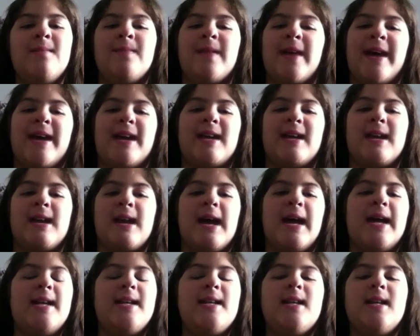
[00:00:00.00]
like
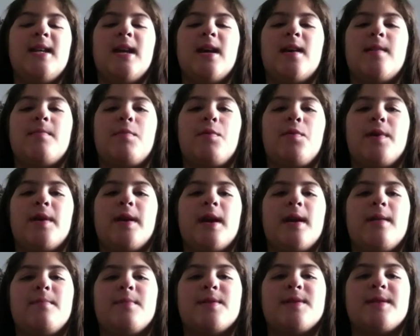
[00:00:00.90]

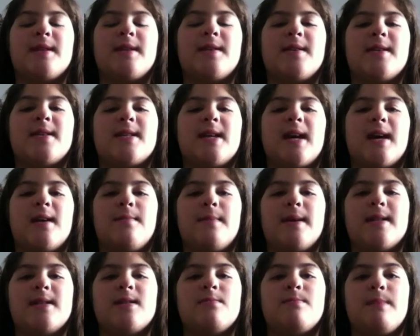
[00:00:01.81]
99.9% of the time,
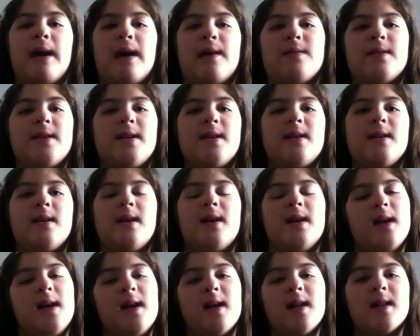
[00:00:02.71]
ends badly.
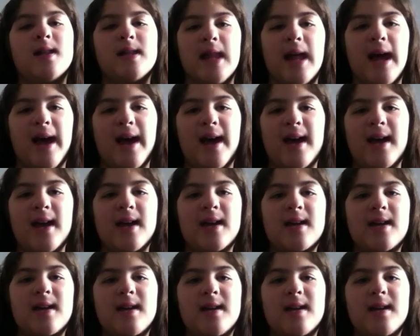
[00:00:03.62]
Like,